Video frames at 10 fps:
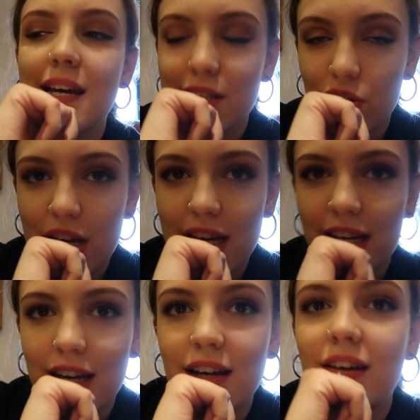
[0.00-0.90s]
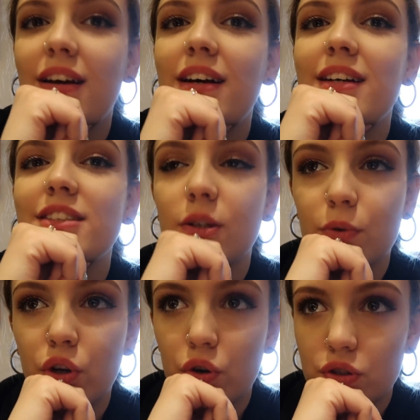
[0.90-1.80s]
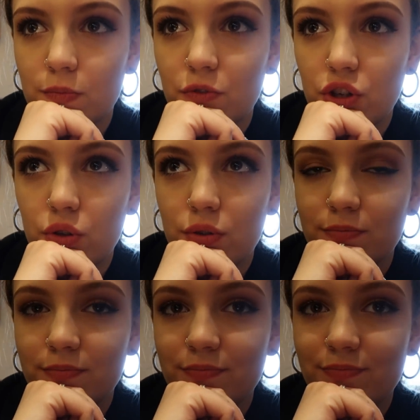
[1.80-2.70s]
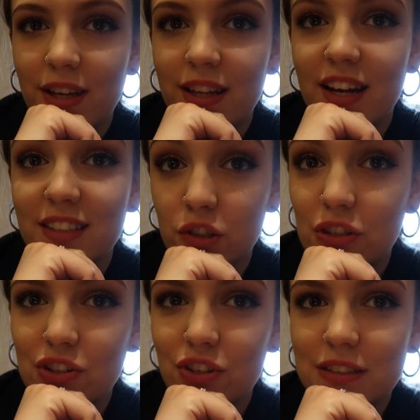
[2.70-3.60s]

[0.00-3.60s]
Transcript: He's not here yet, so we're gonna order some food and then he's gonna join